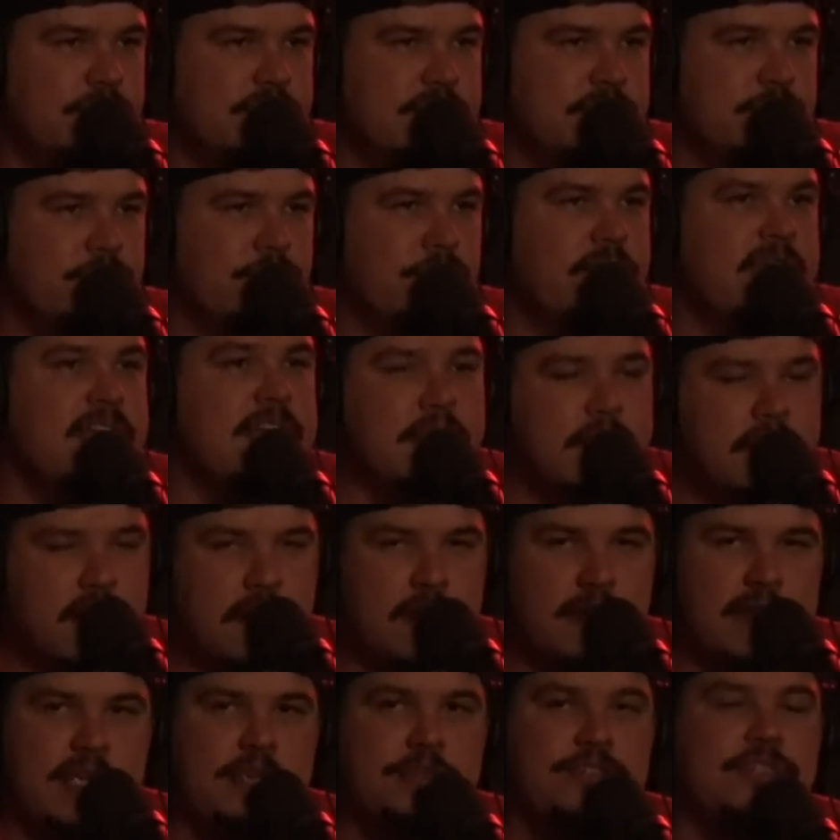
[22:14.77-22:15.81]
was a
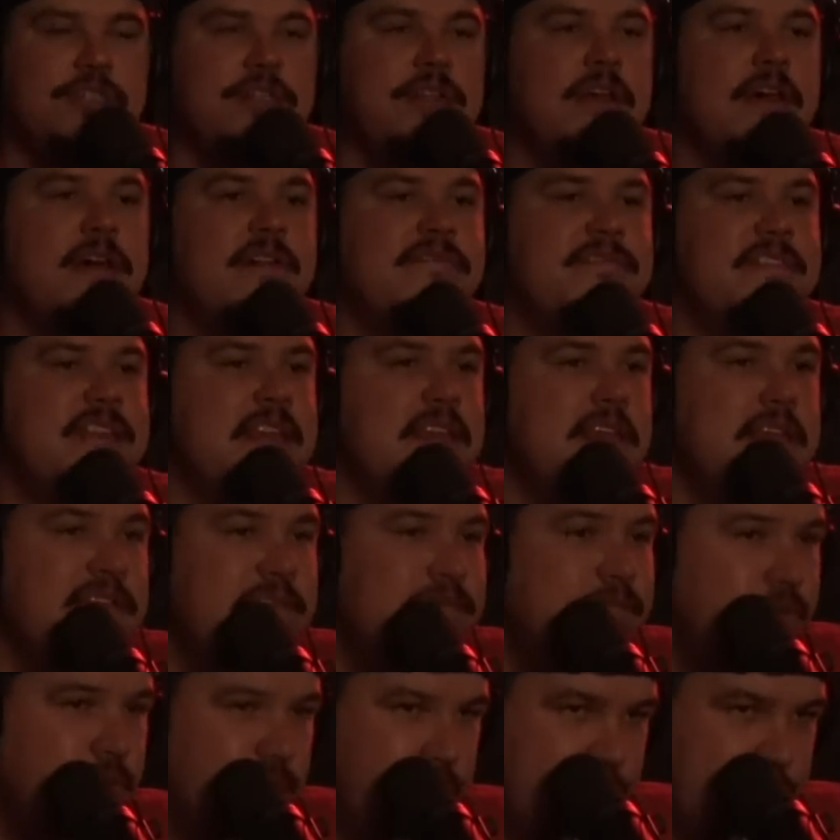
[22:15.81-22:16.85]
reincarnation of
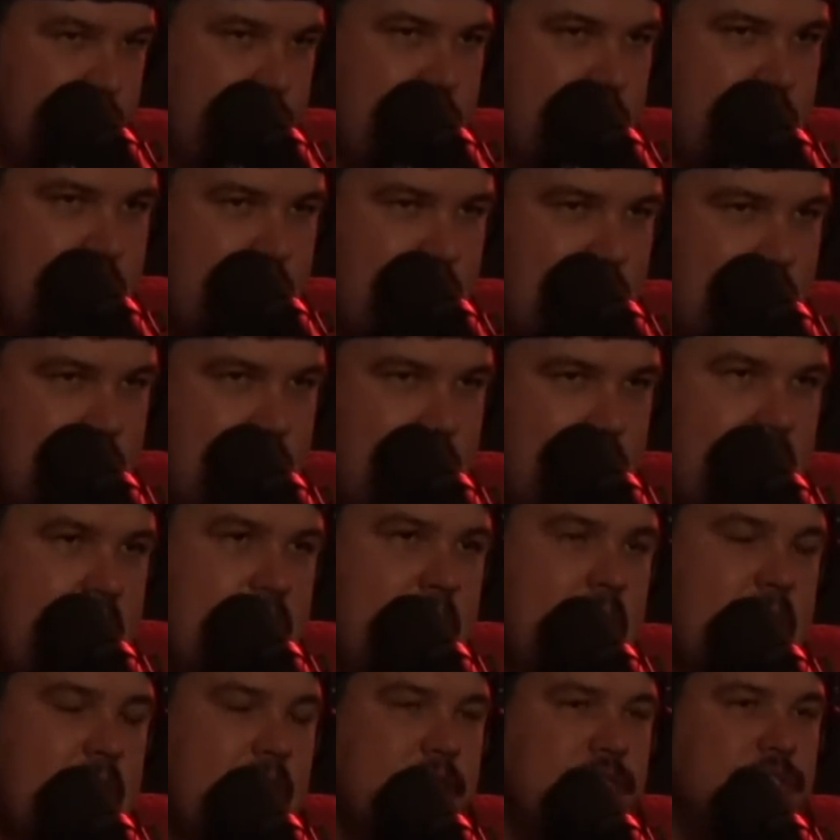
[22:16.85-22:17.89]
evil,
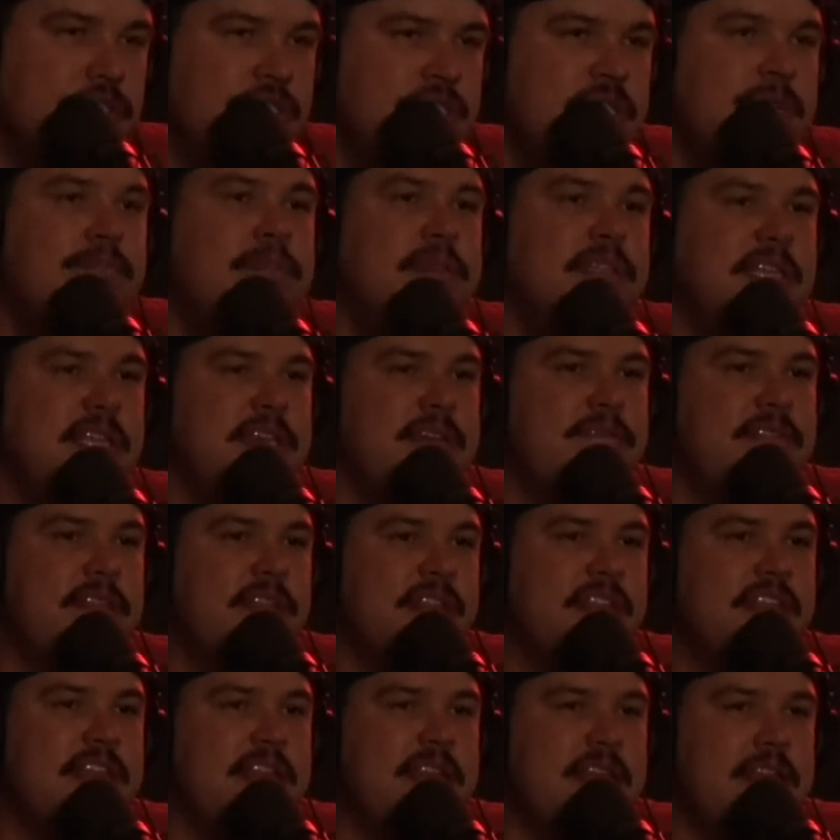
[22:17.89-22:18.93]
and she believed
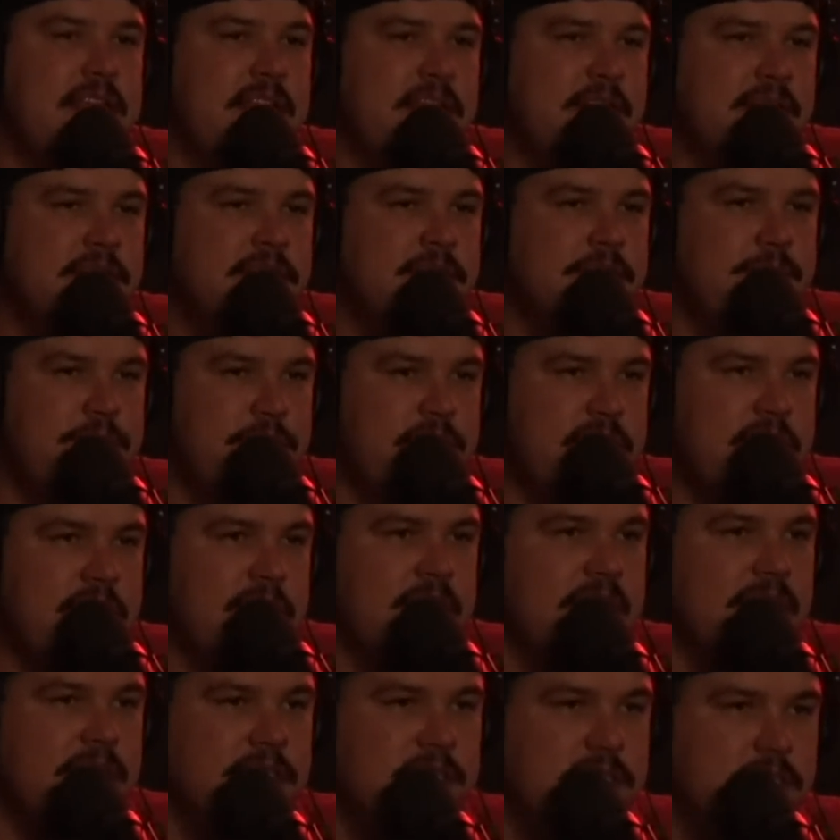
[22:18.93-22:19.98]
that they needed to
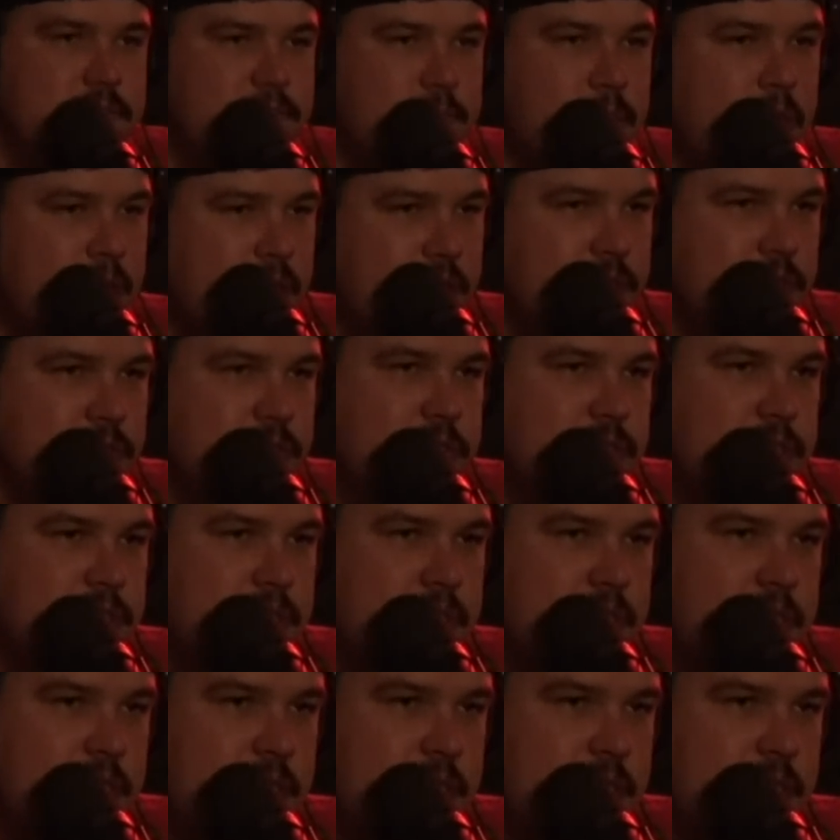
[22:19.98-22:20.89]
be expunged.